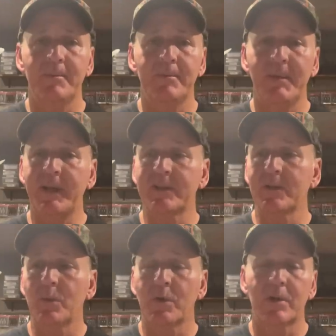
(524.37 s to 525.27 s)
makes
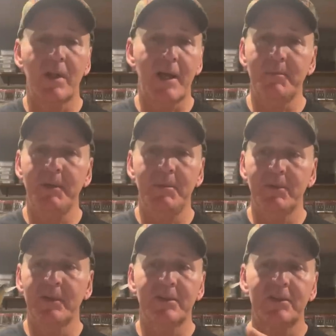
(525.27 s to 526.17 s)
it where a lot of
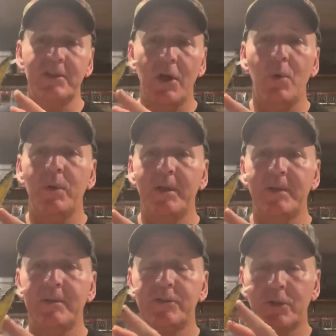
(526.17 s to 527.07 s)
people, this is the
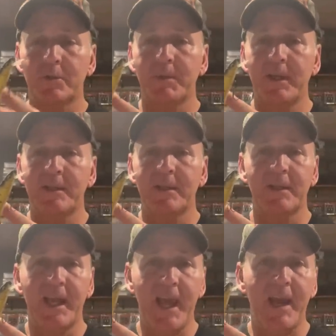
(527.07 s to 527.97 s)
only jerkbait that
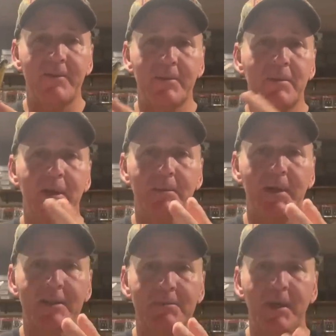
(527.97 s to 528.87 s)
they have that
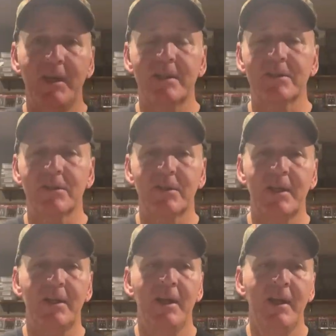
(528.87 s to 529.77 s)
Megabass makes. That
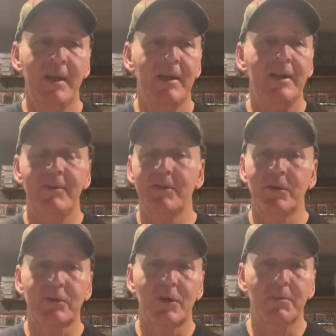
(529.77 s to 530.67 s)
they, even
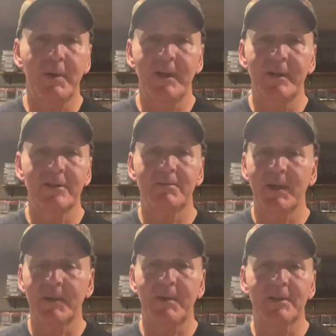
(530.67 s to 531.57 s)
though jerkbait,
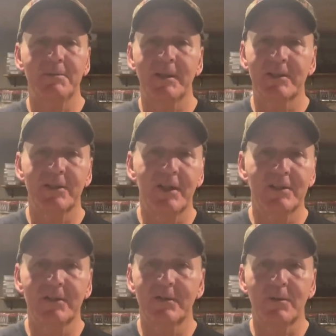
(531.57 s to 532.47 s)
Megabass makes a
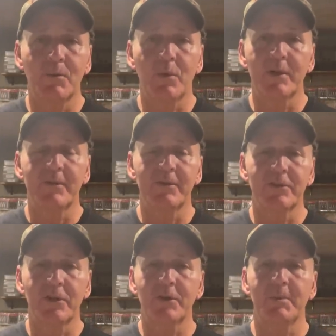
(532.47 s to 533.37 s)
dozen or more different
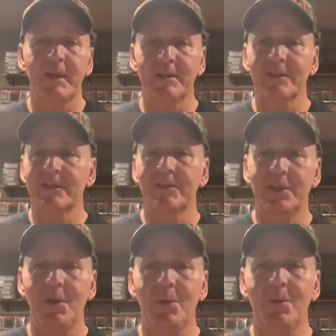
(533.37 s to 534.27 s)
jerkbaits, this is
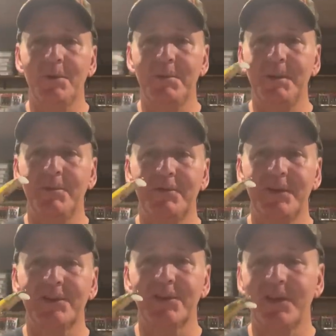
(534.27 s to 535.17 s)
the only one people
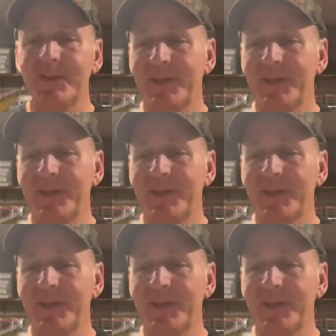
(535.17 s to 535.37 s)
fish all the